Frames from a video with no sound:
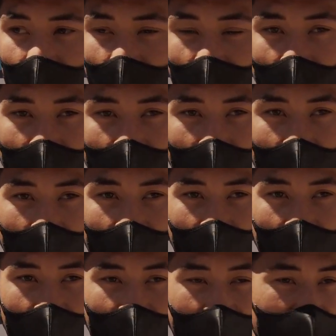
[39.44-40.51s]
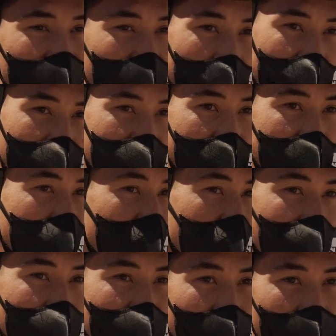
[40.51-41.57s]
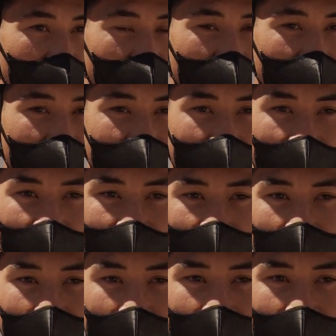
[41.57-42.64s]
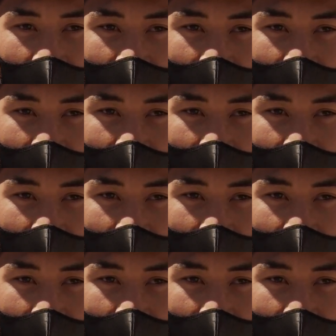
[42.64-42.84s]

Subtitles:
you know, that's the way the season is, so there's not much I